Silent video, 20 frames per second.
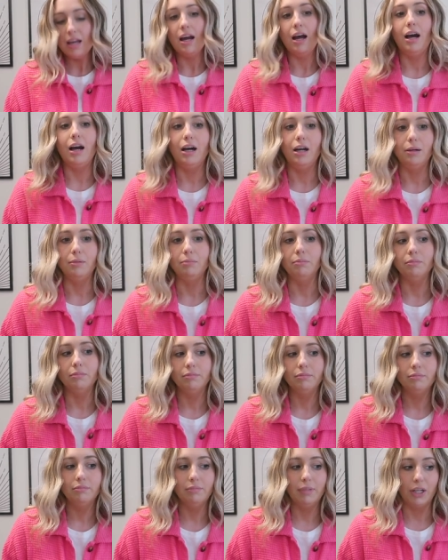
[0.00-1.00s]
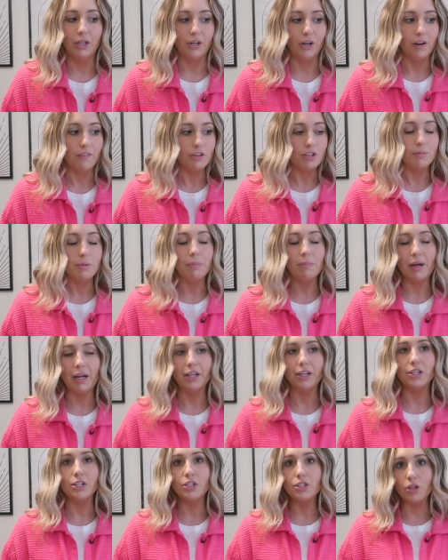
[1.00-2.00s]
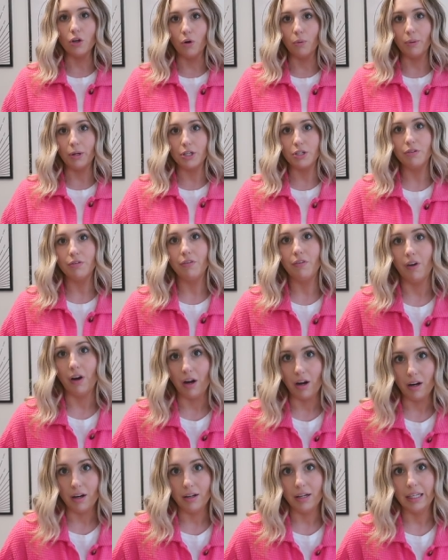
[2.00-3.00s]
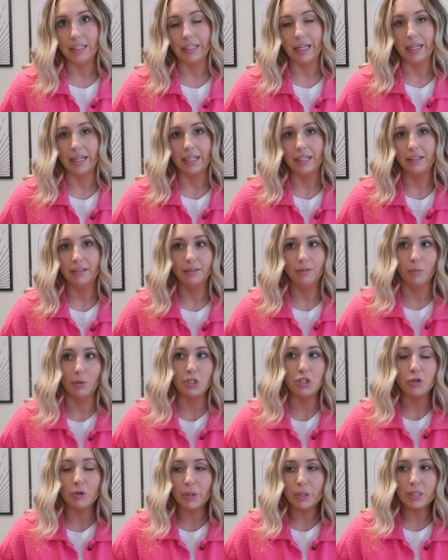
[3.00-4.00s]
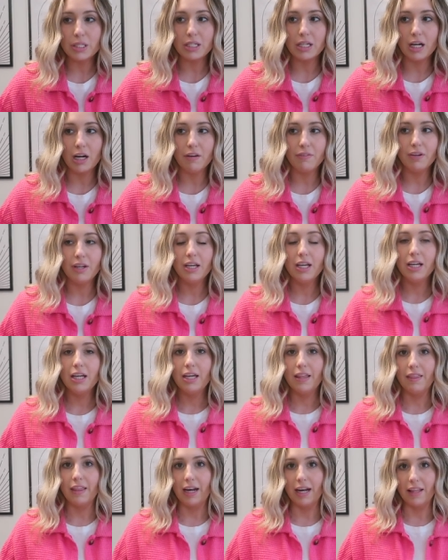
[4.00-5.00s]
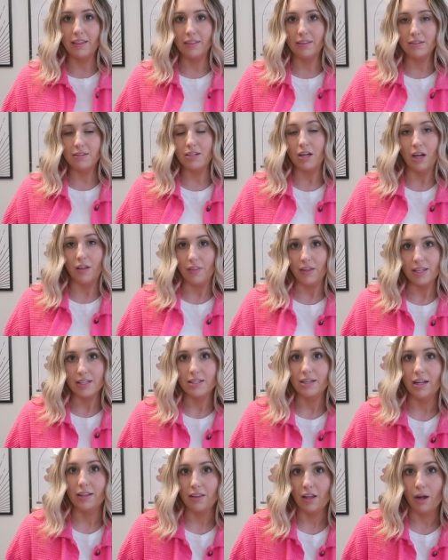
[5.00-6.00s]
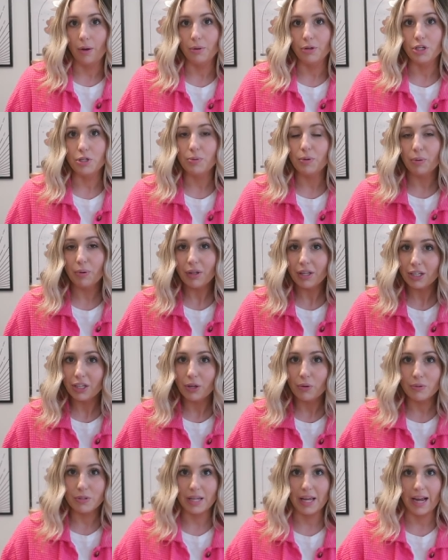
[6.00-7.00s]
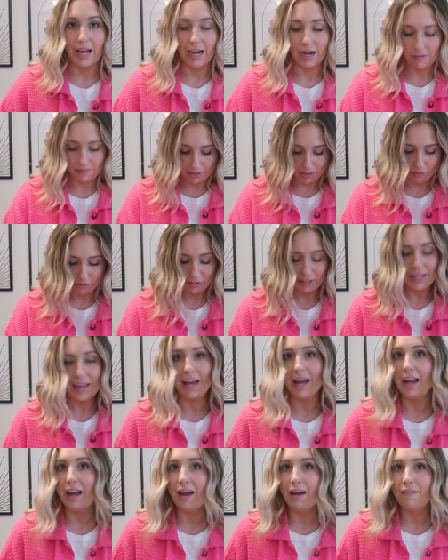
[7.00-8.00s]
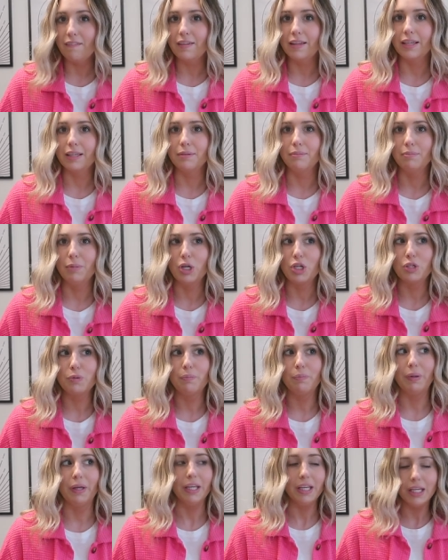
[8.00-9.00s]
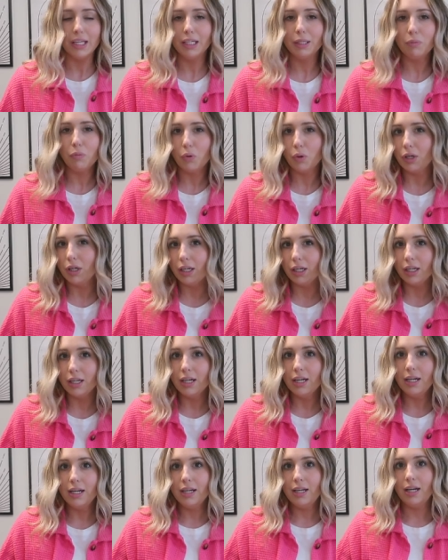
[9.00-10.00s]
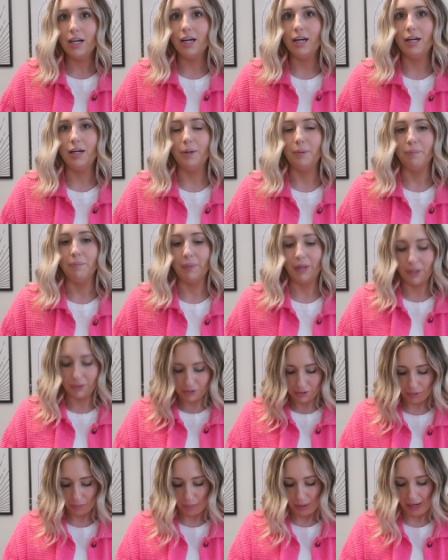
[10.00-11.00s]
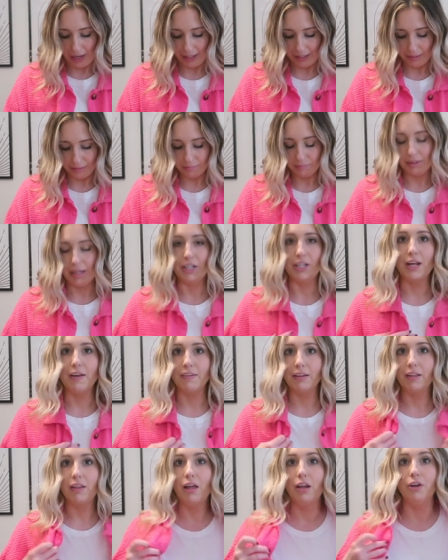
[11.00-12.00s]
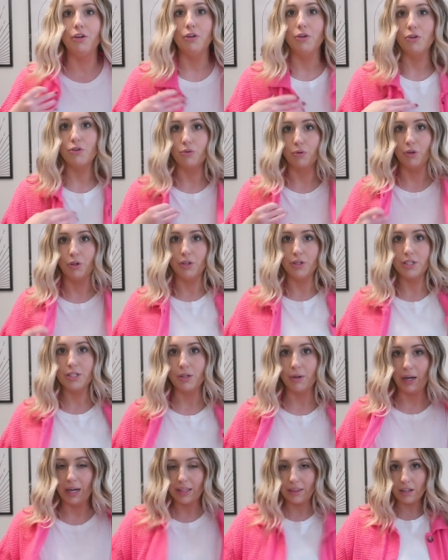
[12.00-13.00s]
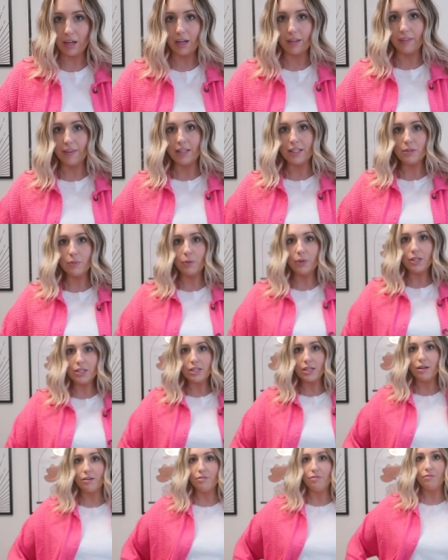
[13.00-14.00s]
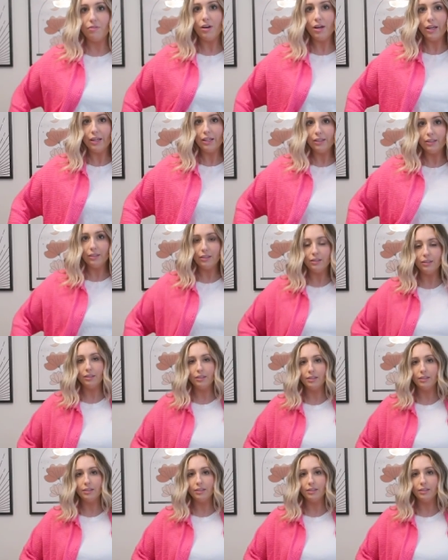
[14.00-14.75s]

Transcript: Um, I don't know, I've just been buying so much fall and like wintry stuff that I saw this and I thought would just be really cute to have. I don't really have like much pink anymore. Um, I don't know why. I just have like a lot of neutrals. So I thought this was fun.